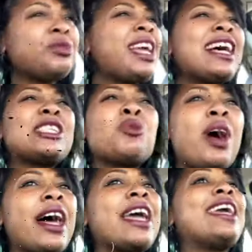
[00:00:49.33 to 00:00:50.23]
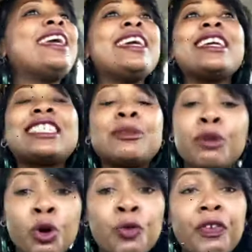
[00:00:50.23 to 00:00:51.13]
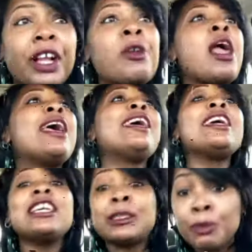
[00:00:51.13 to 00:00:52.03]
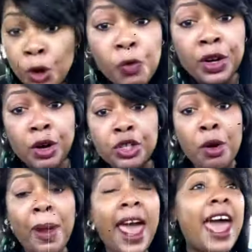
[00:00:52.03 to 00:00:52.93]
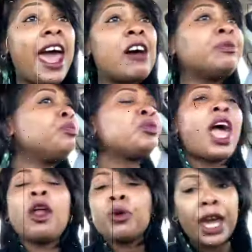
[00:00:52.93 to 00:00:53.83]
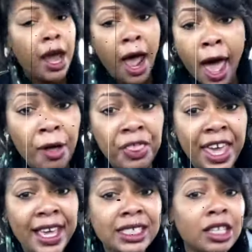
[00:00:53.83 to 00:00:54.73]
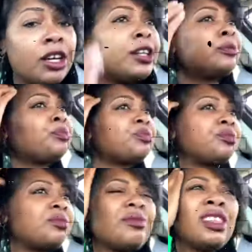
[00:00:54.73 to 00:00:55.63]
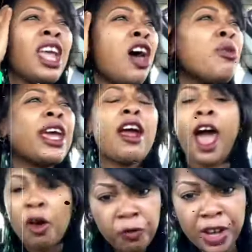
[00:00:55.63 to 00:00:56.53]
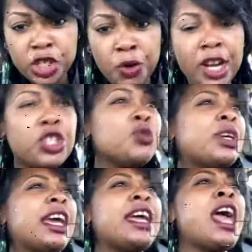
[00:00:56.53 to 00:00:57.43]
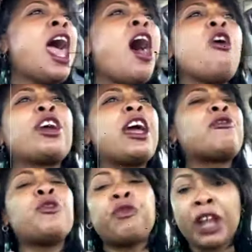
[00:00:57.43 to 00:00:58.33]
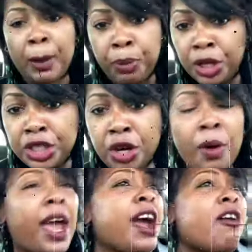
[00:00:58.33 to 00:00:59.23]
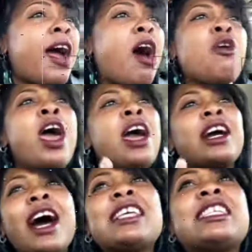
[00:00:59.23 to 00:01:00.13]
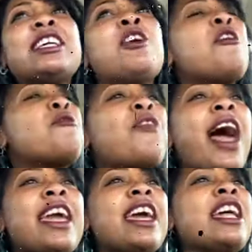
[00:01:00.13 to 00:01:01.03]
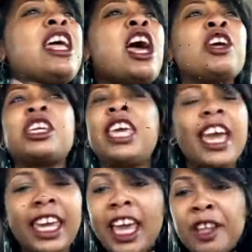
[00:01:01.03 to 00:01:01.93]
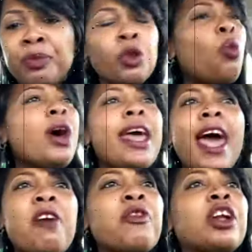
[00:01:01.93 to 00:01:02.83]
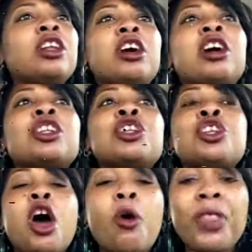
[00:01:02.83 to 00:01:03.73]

guess what? He is moving. He is moving on your behalf. I don't care how things look. I don't care how frustrated you get. I don't care if you feel like pulling your hair out, cussing, fighting, kicking, whatever. Look, know